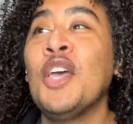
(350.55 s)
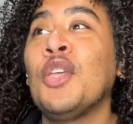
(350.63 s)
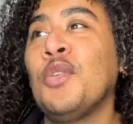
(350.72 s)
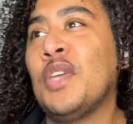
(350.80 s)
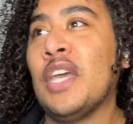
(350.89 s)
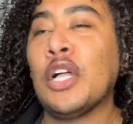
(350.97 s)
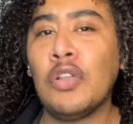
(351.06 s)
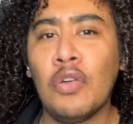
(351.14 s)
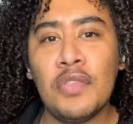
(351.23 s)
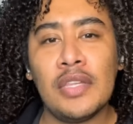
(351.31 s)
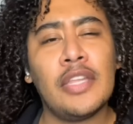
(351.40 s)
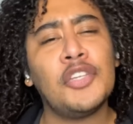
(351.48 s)
You can get
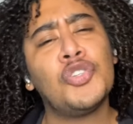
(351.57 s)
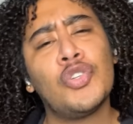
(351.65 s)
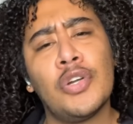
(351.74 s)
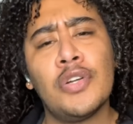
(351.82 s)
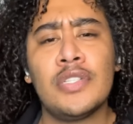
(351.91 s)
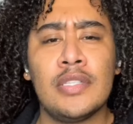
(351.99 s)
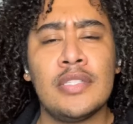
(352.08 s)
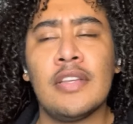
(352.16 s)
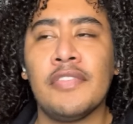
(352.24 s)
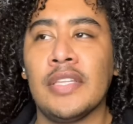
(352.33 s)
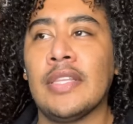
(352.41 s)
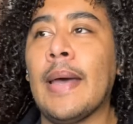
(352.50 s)
clothing like shirts and
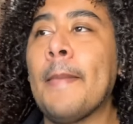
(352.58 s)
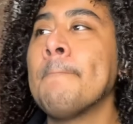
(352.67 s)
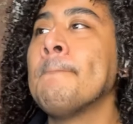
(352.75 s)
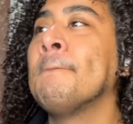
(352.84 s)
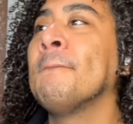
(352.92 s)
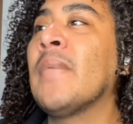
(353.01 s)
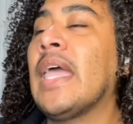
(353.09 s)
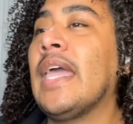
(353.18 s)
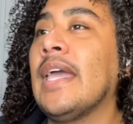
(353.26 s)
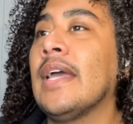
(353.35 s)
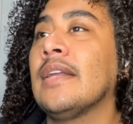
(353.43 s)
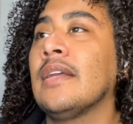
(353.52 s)
stuff like that
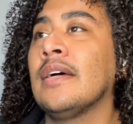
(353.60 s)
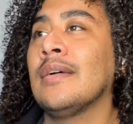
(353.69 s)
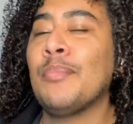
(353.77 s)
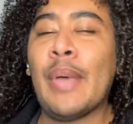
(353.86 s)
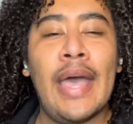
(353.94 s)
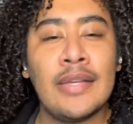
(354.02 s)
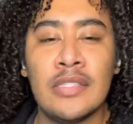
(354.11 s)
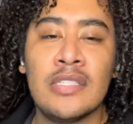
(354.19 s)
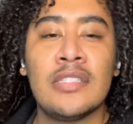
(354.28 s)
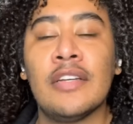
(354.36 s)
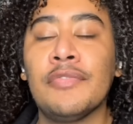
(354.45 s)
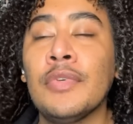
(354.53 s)
and bags and
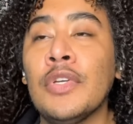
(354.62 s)
stuff.